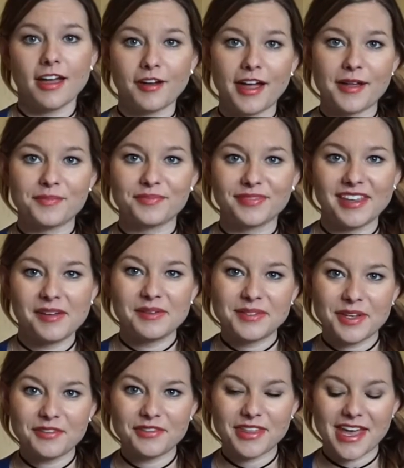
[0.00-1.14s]
Okay, he was
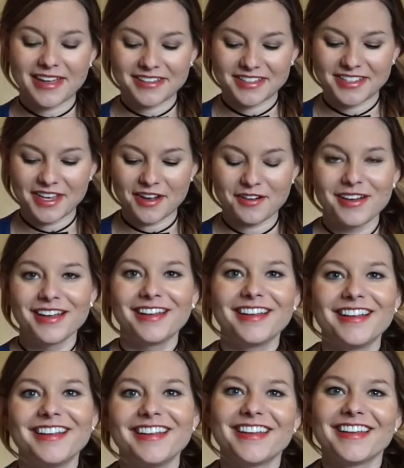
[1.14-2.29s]
over that. So
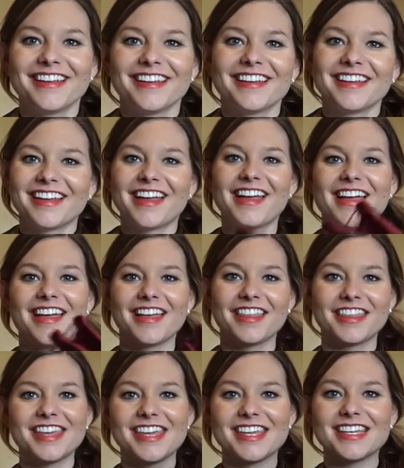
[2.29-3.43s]

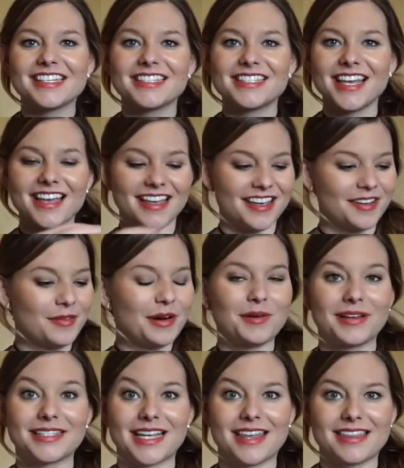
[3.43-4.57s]
these, where
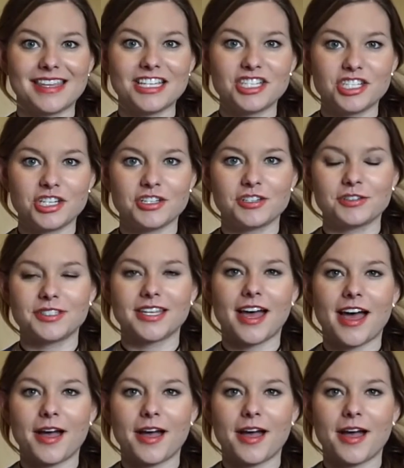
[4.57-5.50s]
was I? These shoes,